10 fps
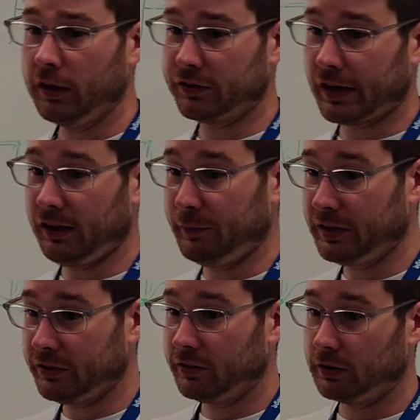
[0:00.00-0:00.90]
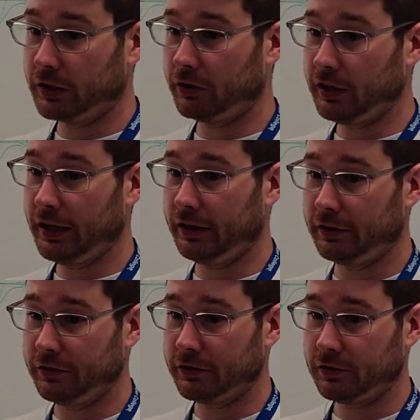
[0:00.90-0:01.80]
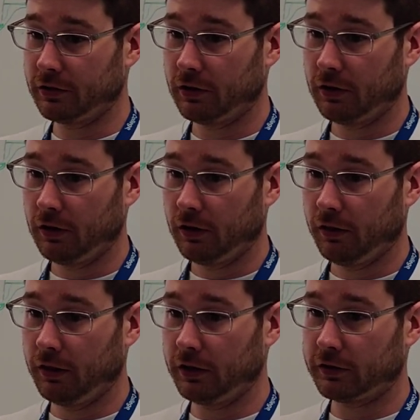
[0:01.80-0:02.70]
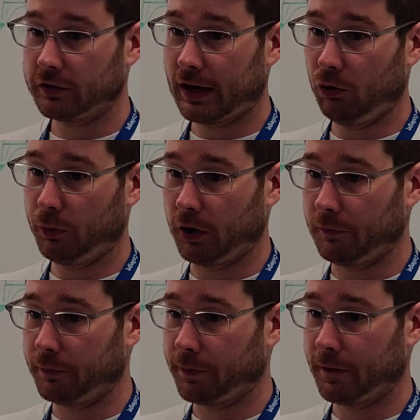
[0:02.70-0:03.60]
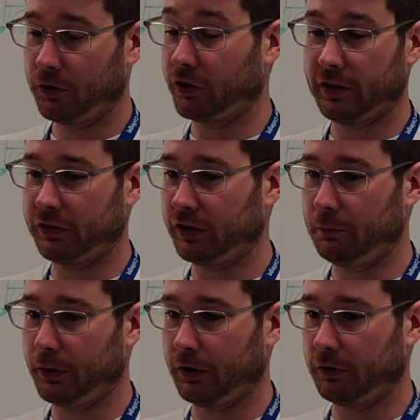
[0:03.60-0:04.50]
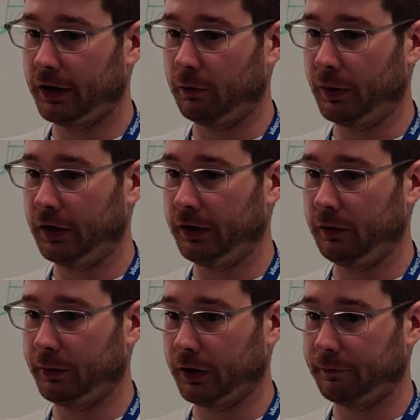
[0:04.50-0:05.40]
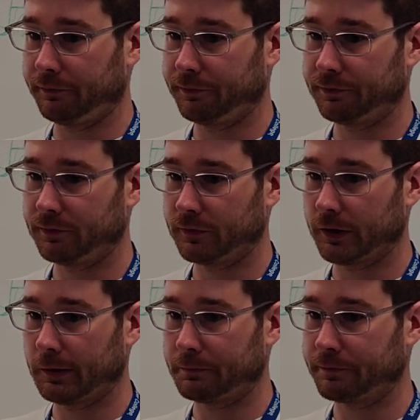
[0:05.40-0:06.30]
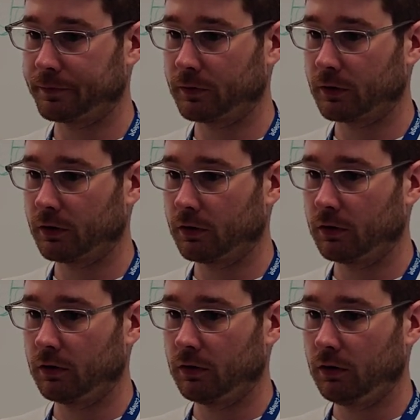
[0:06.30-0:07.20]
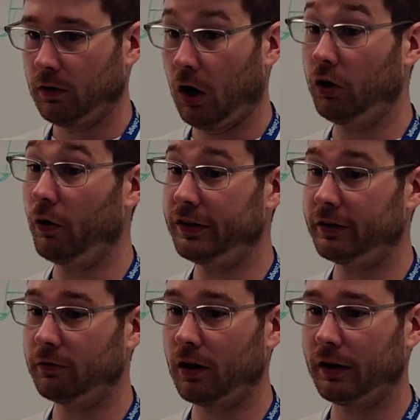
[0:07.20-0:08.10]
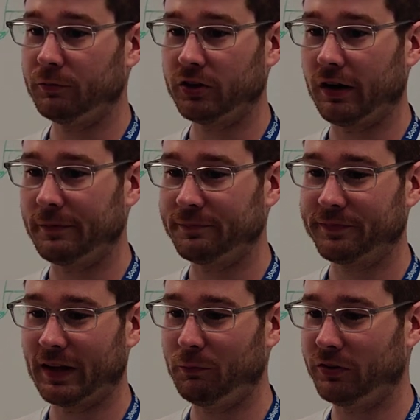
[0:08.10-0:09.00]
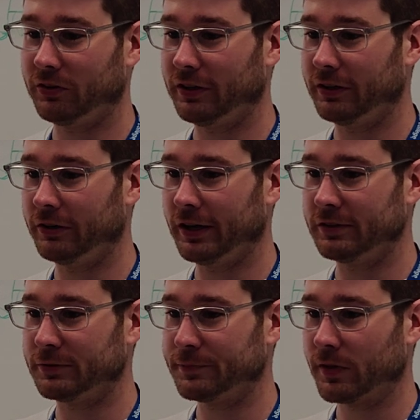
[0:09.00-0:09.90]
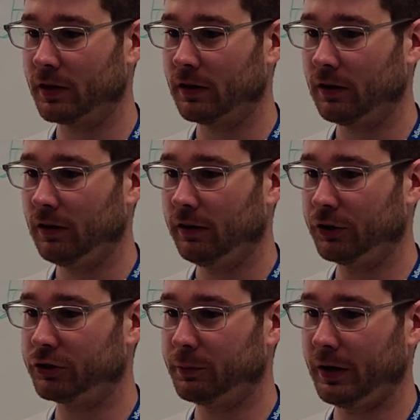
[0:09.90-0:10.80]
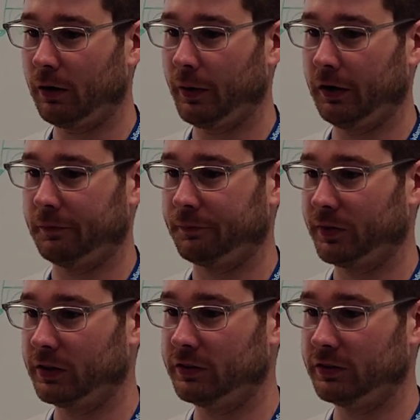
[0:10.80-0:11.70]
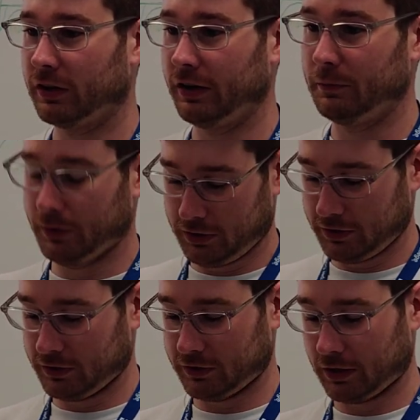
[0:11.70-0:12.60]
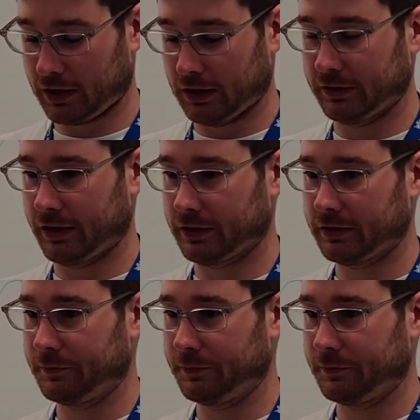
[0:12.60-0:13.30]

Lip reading: this element literally is this output, or sorry, this input, right, our button input, okay? Oh no, I did it wrong, I'm sorry. I'm misleading you guys. This should be our button. This is our input, this is our contact.